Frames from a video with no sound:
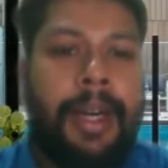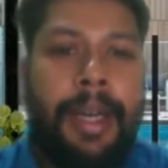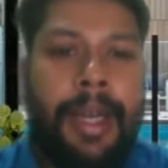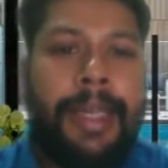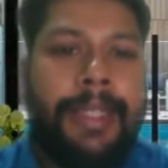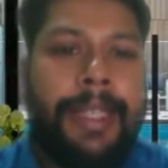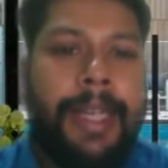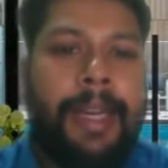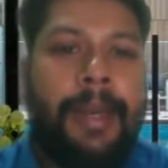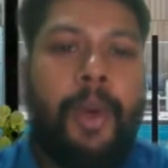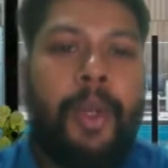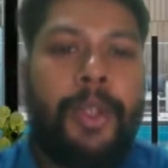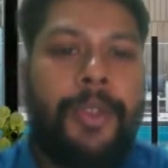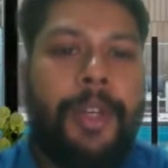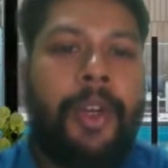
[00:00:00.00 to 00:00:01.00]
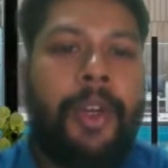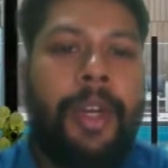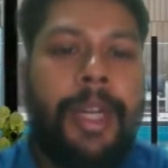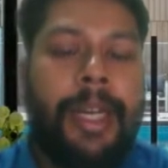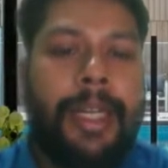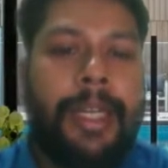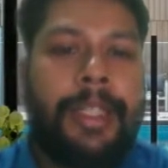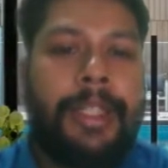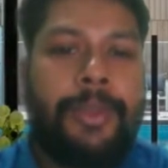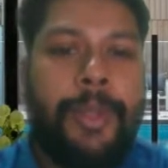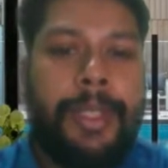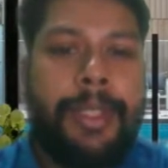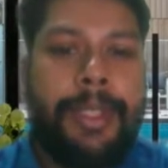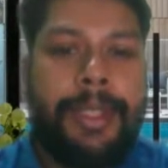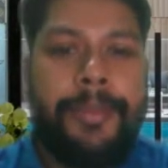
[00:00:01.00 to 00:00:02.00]
N channel MOSFET or any other
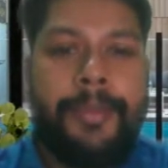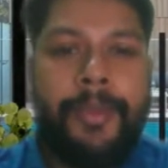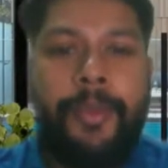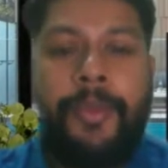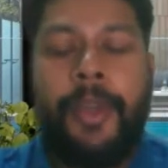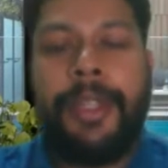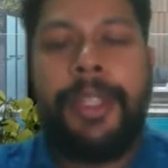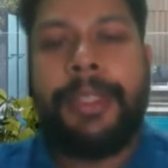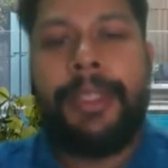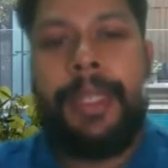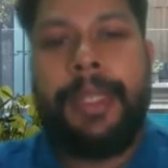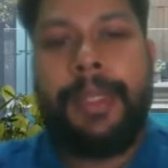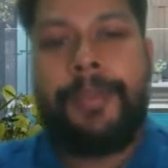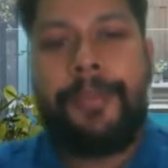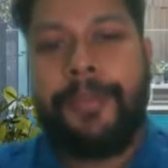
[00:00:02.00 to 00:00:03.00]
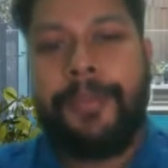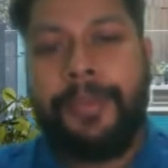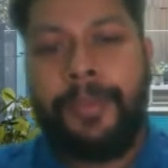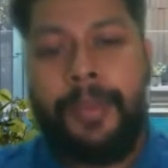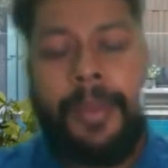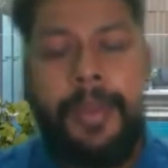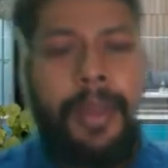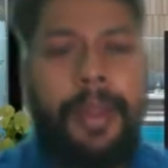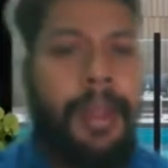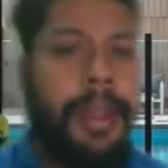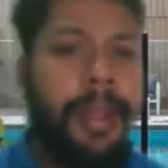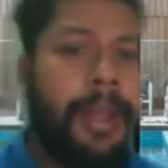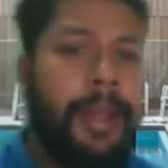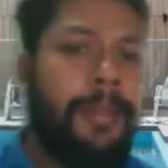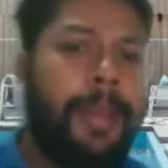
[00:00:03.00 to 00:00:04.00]
switch for this thing,
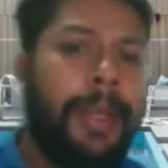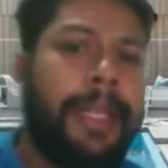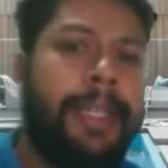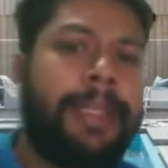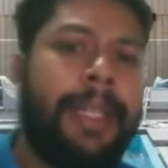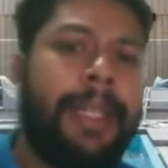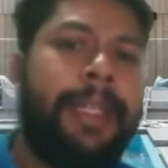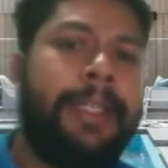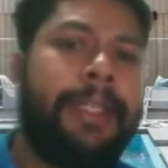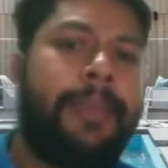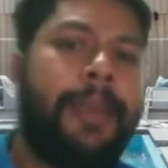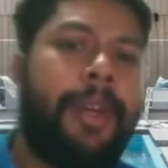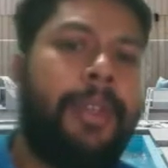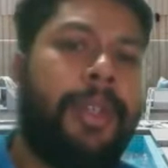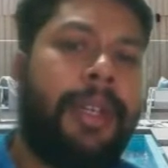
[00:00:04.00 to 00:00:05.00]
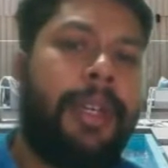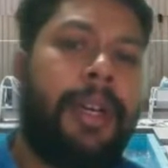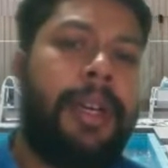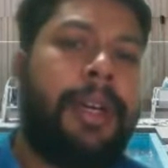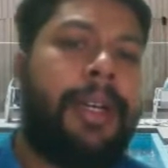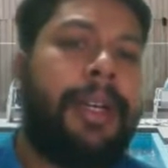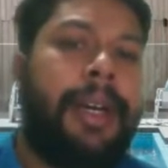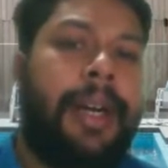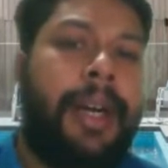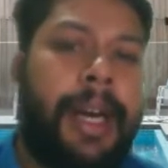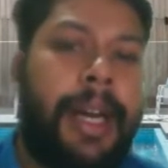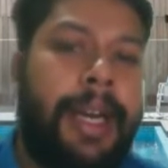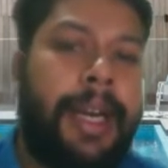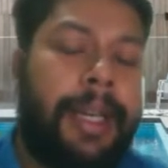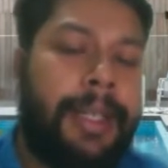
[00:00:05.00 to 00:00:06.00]
because it is about
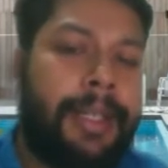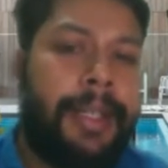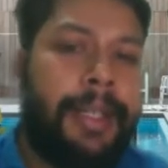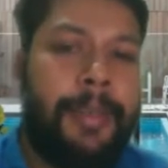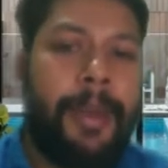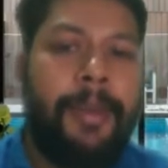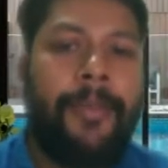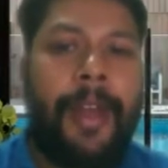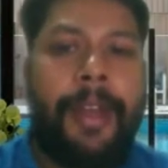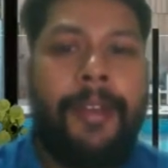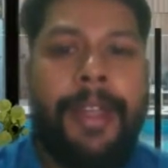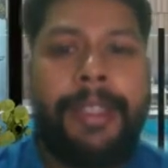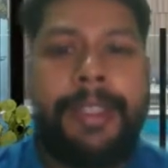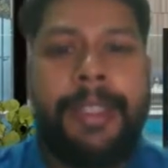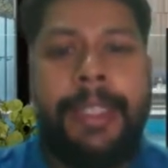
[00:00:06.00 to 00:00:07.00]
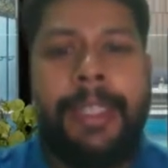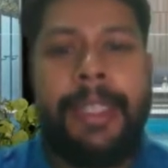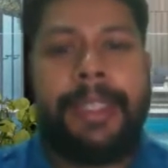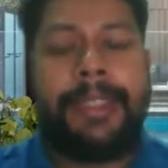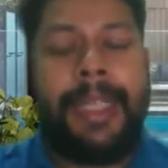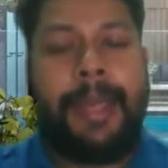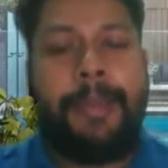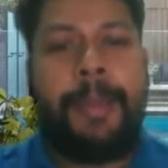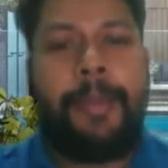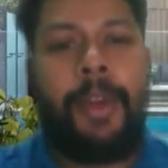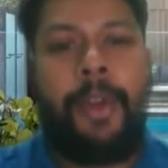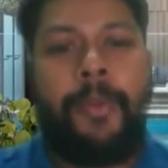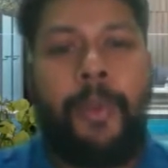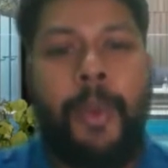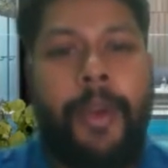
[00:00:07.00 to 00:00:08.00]
our 555 IC is capable
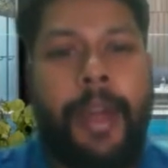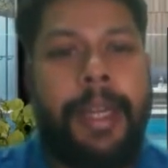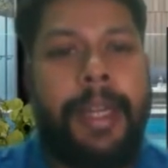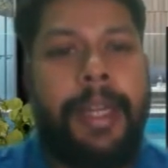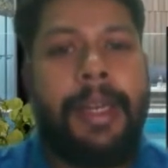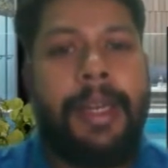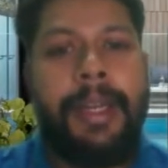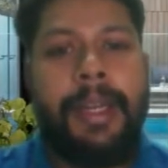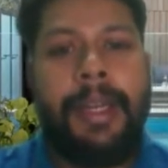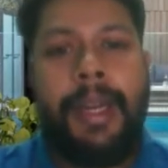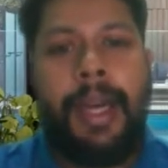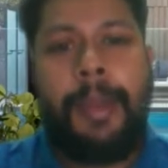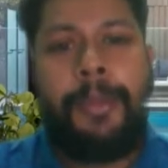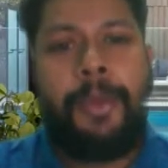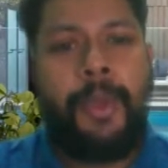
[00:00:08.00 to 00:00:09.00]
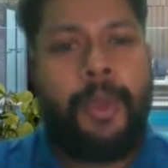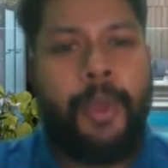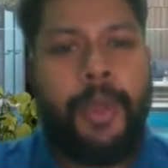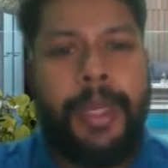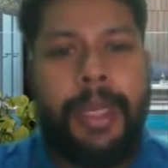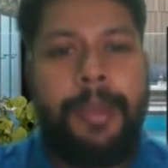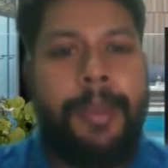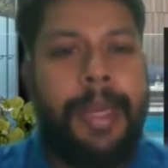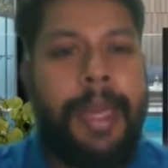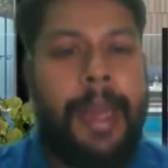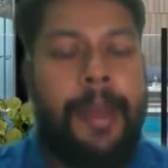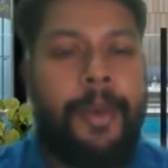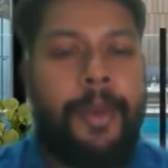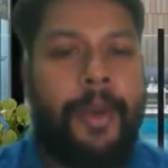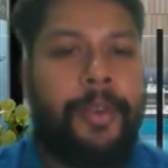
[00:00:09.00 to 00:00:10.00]
of providing up to 200
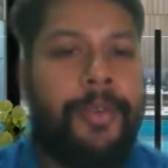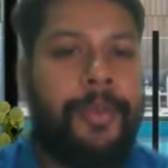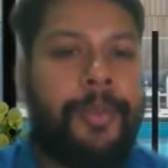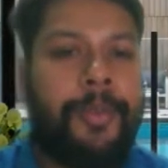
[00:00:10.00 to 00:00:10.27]
milliamp of